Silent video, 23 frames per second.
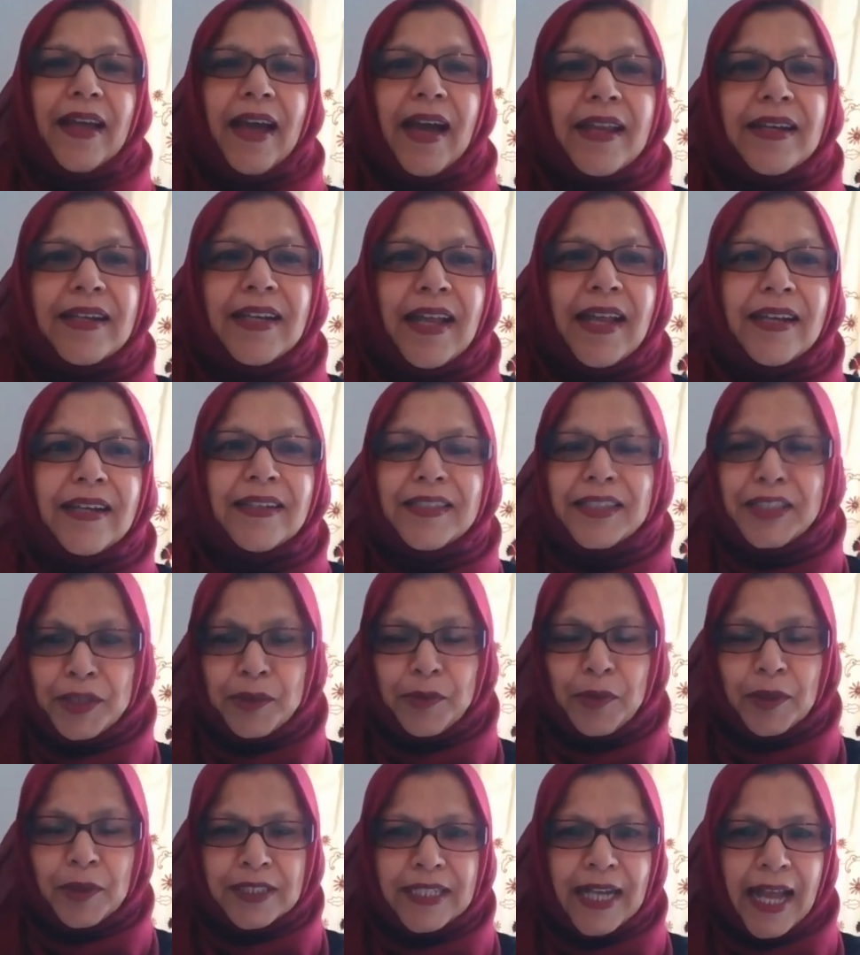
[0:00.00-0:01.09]
And, and she
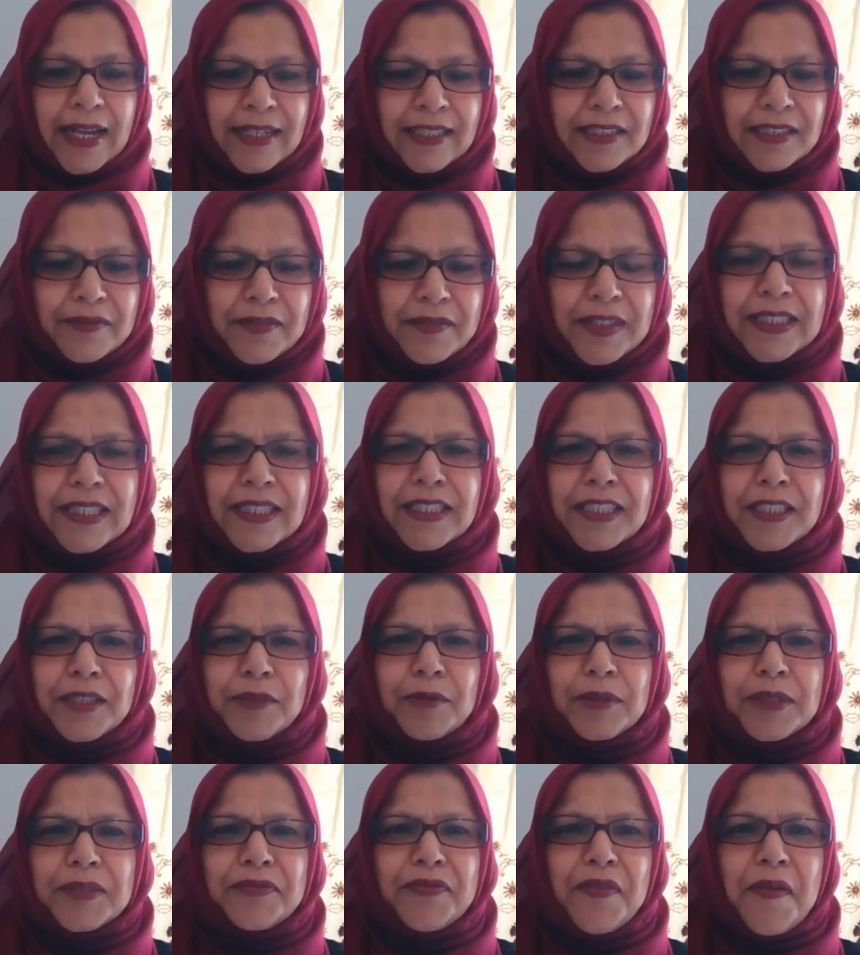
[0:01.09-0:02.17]
was an activist and she
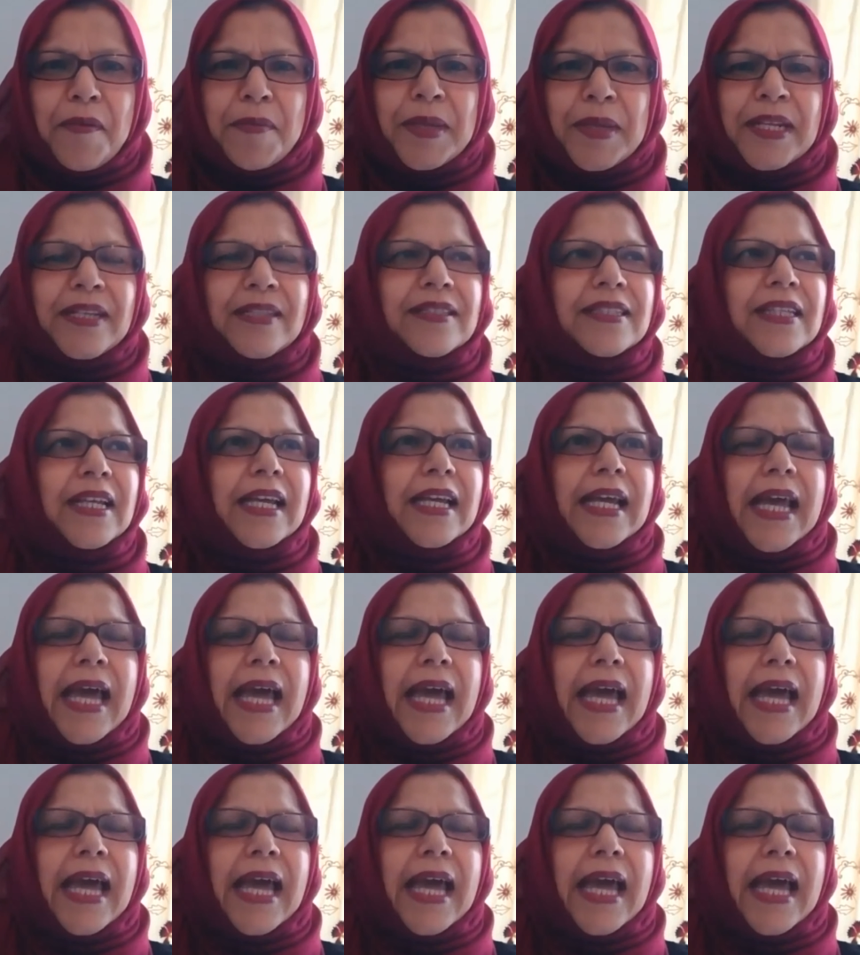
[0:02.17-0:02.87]
was a feminist.